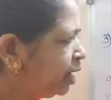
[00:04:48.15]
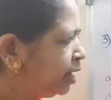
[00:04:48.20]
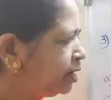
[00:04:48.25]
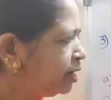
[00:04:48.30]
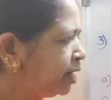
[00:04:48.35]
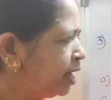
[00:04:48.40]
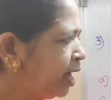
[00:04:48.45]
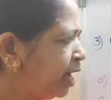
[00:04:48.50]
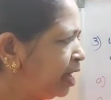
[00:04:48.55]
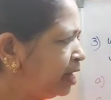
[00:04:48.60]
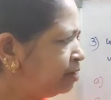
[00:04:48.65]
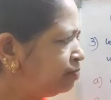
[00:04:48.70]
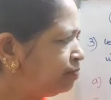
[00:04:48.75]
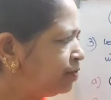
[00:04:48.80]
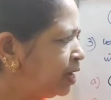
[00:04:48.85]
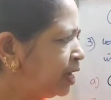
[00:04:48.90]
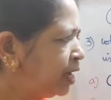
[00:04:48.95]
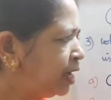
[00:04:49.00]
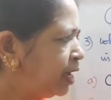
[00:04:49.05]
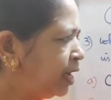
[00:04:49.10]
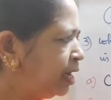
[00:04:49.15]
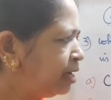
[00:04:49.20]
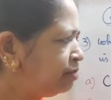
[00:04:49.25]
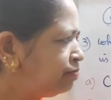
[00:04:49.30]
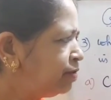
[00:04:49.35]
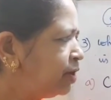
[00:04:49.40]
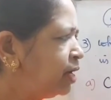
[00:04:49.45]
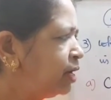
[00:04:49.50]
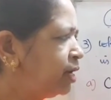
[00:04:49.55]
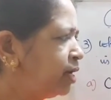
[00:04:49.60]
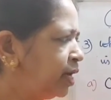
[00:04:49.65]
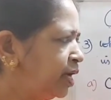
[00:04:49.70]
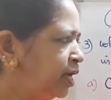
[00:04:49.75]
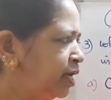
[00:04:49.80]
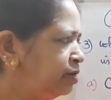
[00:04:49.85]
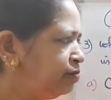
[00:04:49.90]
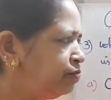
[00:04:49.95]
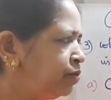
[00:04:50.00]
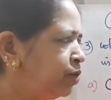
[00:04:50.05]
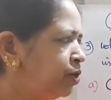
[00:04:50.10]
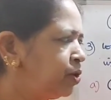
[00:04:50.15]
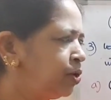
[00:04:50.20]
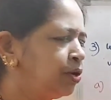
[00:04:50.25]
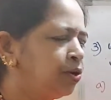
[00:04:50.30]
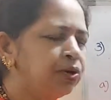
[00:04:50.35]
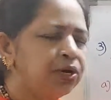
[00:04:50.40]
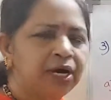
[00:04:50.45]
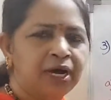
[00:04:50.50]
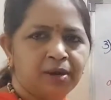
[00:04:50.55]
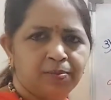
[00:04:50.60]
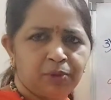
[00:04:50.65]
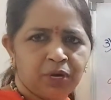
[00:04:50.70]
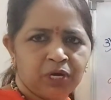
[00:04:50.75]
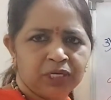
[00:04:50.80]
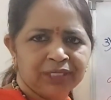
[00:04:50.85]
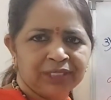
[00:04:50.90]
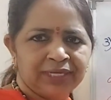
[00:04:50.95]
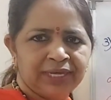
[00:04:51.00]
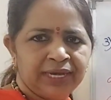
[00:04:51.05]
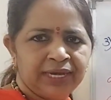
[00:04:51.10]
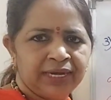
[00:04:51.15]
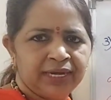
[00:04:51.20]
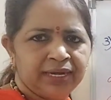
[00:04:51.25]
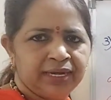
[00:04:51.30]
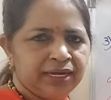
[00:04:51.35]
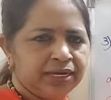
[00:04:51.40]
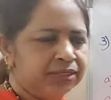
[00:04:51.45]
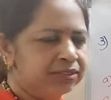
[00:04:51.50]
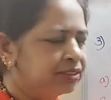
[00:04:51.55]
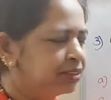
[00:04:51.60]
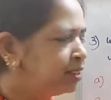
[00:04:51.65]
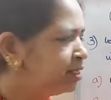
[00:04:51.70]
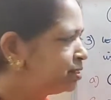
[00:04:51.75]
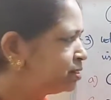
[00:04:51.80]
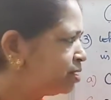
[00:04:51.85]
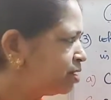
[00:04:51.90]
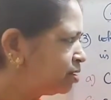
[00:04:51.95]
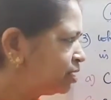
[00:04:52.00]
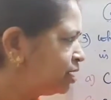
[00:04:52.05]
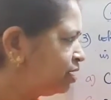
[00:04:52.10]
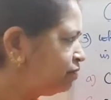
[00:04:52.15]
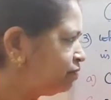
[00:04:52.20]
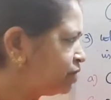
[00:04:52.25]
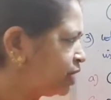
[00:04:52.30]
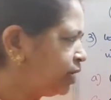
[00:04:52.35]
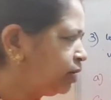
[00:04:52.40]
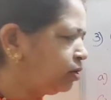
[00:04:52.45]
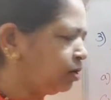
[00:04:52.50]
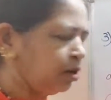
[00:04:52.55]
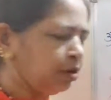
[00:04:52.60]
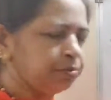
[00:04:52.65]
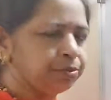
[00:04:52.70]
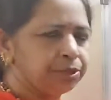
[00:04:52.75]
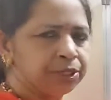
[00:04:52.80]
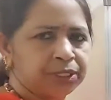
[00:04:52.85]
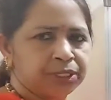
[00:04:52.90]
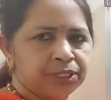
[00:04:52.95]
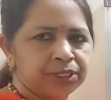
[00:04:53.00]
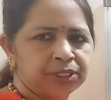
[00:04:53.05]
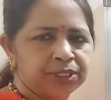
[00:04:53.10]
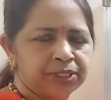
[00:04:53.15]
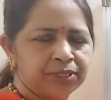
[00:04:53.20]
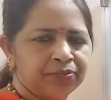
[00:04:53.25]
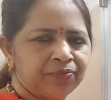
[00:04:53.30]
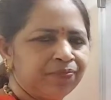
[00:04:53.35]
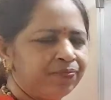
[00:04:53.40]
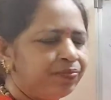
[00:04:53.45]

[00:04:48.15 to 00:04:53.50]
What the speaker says: and alpha difluorocarboxylate ion. These are the different options.